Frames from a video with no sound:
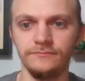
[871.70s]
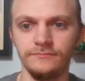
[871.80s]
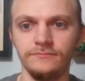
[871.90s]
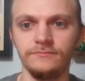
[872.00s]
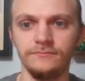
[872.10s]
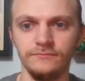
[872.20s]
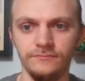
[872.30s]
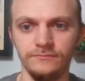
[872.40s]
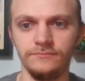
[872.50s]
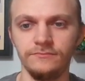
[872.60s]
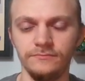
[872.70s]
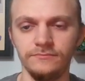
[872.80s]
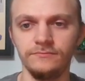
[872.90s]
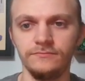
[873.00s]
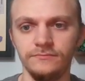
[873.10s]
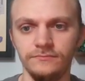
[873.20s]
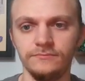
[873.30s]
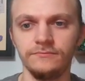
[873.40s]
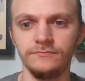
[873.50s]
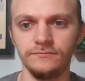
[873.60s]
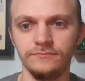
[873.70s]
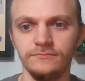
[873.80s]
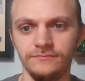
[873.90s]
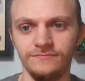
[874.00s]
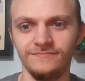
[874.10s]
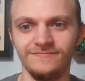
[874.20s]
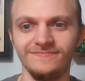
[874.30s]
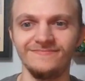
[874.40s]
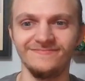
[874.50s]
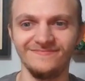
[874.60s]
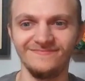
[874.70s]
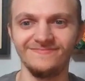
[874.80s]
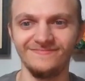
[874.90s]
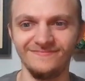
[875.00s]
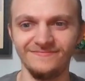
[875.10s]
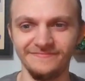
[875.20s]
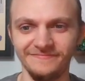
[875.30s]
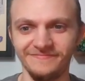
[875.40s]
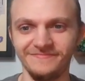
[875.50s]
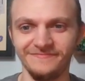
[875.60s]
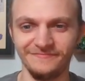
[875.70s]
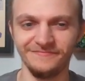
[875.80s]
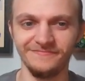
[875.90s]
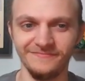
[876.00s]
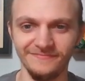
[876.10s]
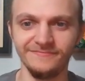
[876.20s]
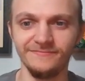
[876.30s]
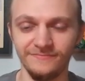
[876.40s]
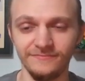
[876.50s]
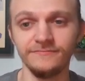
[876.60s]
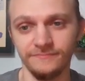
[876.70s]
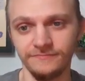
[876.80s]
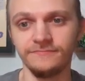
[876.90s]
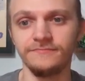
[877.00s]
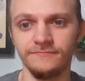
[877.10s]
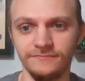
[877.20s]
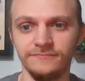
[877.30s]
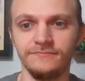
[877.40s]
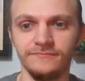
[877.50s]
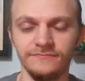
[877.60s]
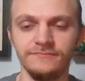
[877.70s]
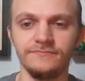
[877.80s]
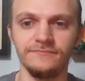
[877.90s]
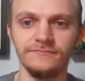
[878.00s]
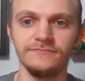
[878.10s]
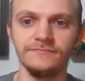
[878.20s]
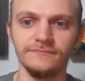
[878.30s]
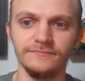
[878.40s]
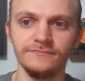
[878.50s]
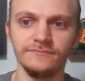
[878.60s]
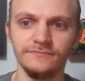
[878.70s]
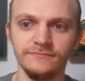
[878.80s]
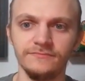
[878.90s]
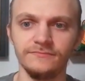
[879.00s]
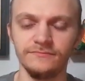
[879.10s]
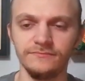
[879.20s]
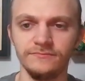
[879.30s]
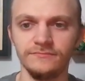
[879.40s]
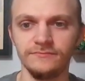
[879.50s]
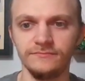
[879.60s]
No words are spoken by the person on screen.